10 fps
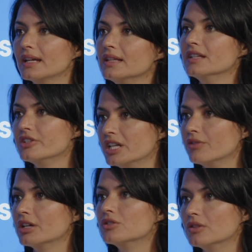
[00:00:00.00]
the
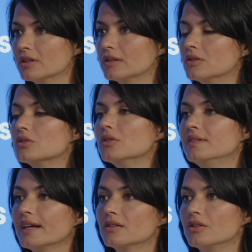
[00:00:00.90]
engineering to the
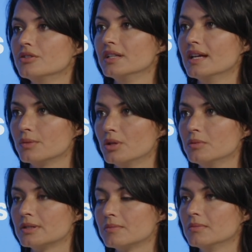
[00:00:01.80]
technology. That's
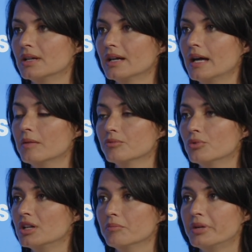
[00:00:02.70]
what
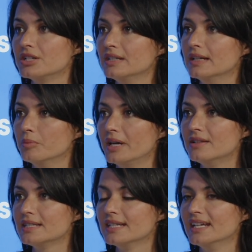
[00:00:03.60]
I'm passionate
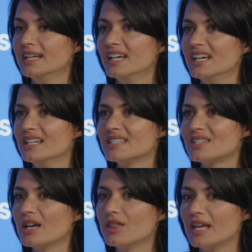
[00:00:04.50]
about.
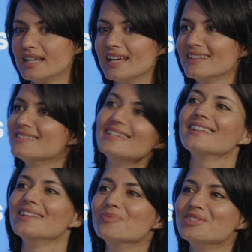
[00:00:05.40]
So I think,
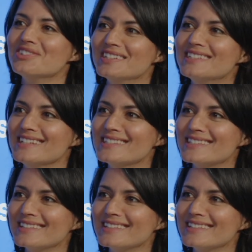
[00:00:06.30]
take the opportunities.